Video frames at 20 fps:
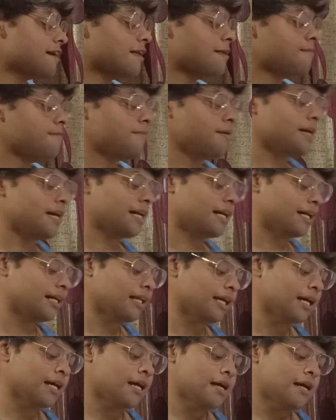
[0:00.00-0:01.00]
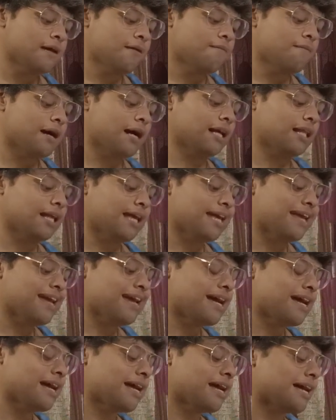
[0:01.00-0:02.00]
fermière
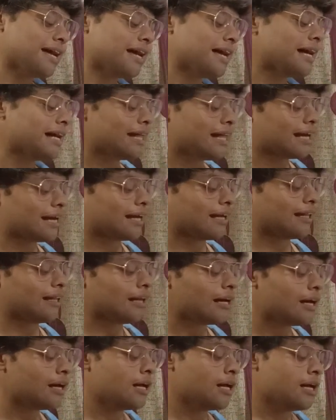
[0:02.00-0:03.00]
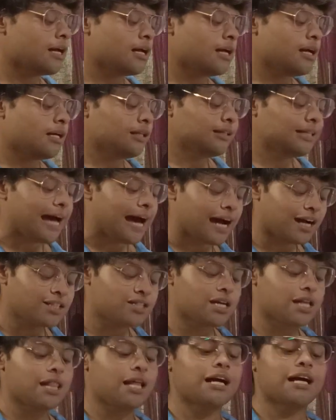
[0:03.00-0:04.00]
Marie Ahel
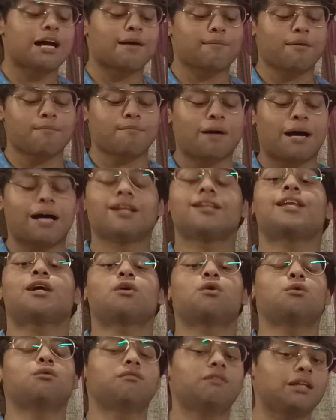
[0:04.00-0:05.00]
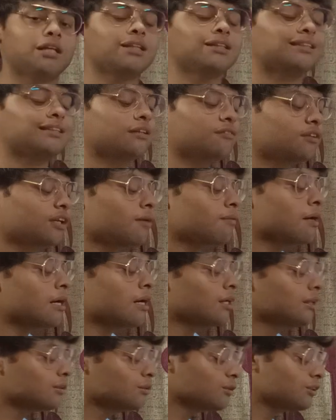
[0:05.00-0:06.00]
dash le camembert. The Kubi is the verb.
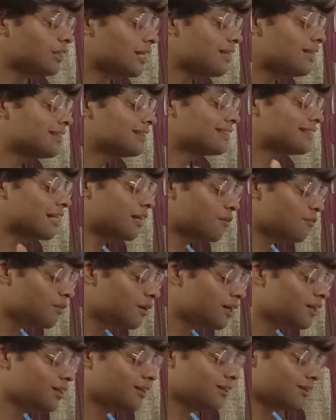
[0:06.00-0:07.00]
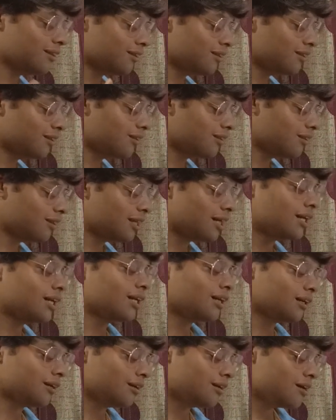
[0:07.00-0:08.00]
So she discovered
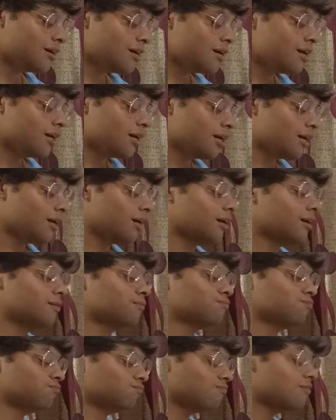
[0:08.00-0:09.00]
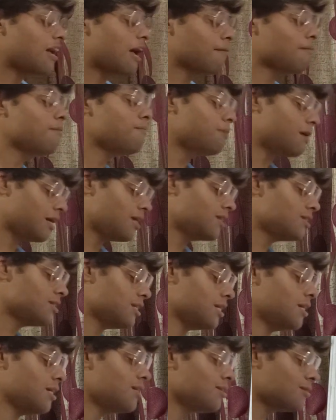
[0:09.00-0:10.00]
the
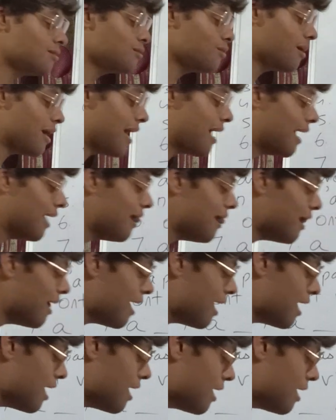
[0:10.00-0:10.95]
camembert cheese. So elle